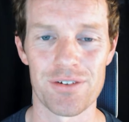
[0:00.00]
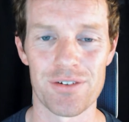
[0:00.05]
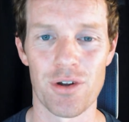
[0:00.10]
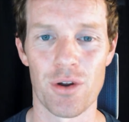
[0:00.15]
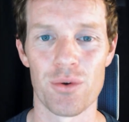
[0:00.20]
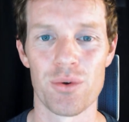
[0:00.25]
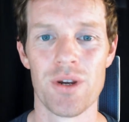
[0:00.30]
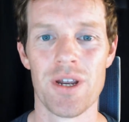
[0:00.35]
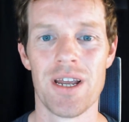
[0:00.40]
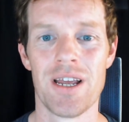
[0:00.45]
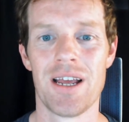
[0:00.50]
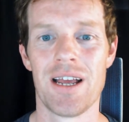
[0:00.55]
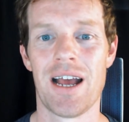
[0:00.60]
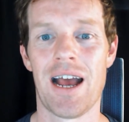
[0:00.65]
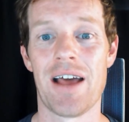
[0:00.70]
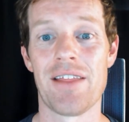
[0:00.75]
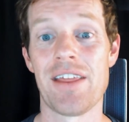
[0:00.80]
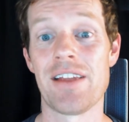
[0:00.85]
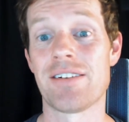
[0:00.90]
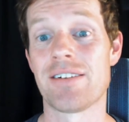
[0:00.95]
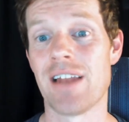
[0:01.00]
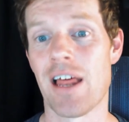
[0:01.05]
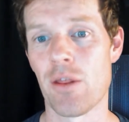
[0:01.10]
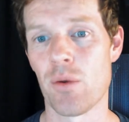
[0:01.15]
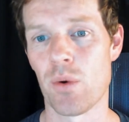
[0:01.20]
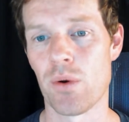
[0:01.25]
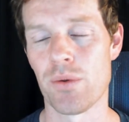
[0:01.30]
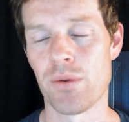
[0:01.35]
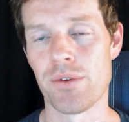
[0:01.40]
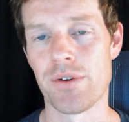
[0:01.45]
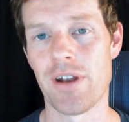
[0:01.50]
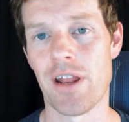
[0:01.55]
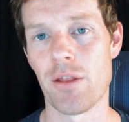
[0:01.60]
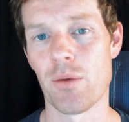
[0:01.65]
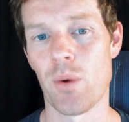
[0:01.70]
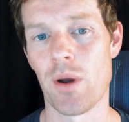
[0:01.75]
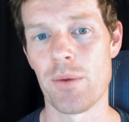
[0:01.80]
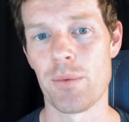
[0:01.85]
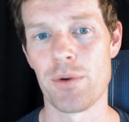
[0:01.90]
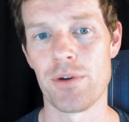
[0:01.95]
So that's
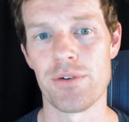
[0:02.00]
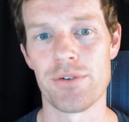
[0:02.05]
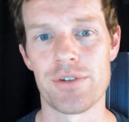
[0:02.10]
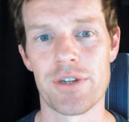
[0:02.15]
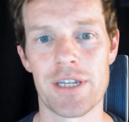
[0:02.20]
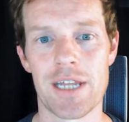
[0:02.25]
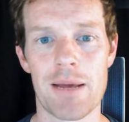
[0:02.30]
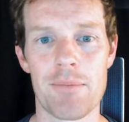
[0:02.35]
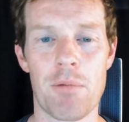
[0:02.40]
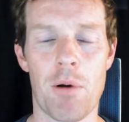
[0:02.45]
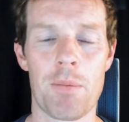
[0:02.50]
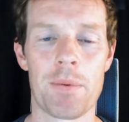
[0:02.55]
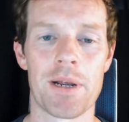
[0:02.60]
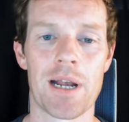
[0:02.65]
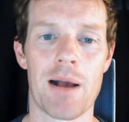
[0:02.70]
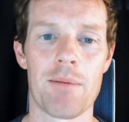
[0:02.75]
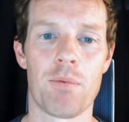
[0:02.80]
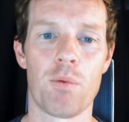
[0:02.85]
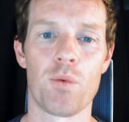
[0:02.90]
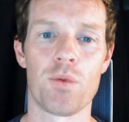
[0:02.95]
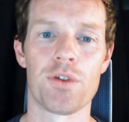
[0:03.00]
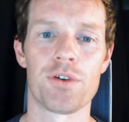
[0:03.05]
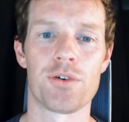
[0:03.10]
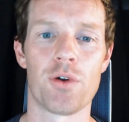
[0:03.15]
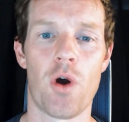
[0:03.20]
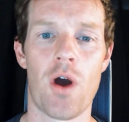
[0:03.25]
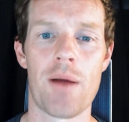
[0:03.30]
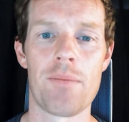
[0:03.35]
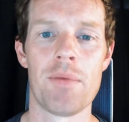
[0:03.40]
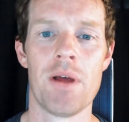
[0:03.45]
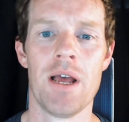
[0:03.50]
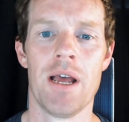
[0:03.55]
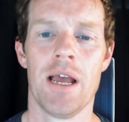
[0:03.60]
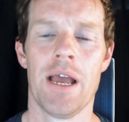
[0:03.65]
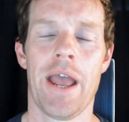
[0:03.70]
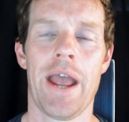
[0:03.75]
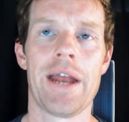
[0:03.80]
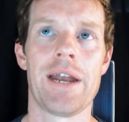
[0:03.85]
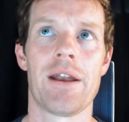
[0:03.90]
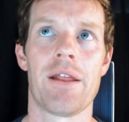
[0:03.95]
another way where you see that popping up all the time.
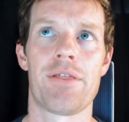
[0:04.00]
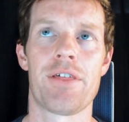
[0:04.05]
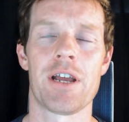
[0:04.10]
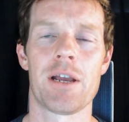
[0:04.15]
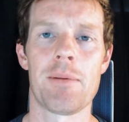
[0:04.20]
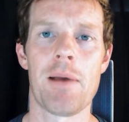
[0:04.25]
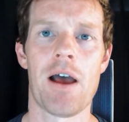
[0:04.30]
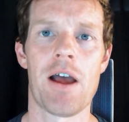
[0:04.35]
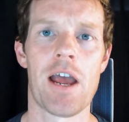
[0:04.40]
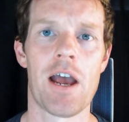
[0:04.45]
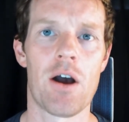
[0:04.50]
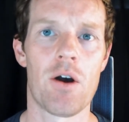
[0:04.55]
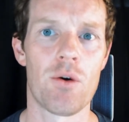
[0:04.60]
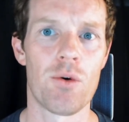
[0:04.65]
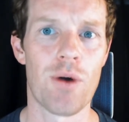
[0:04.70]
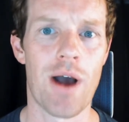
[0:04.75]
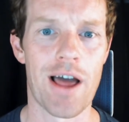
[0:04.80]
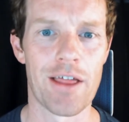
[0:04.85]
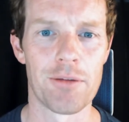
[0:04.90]
And think about how other